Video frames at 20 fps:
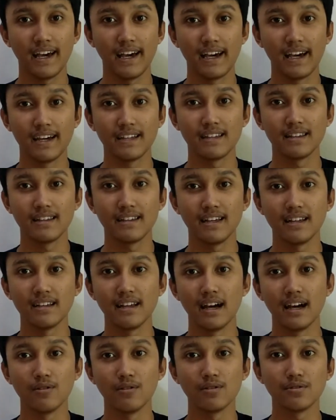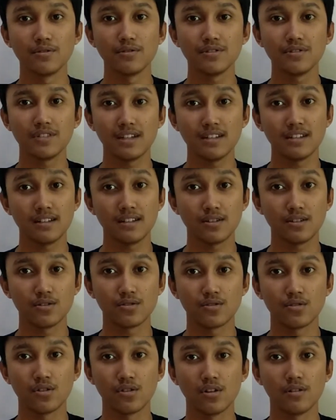And then I want to say thank
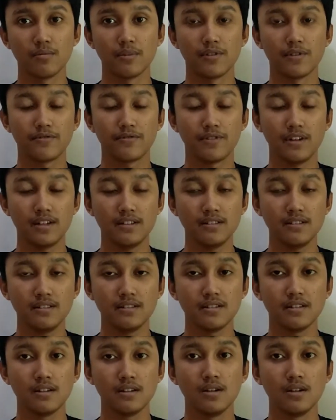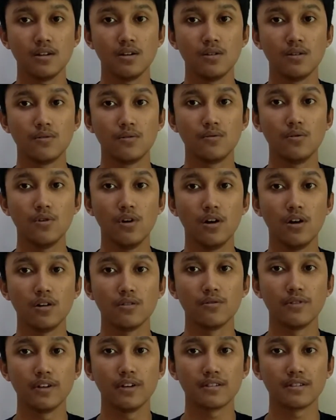you to all my friends who
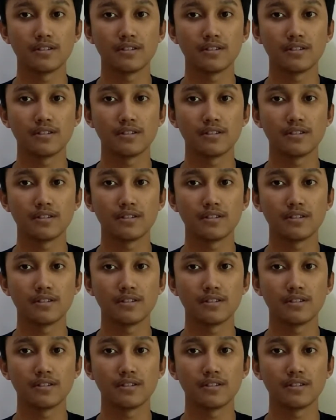always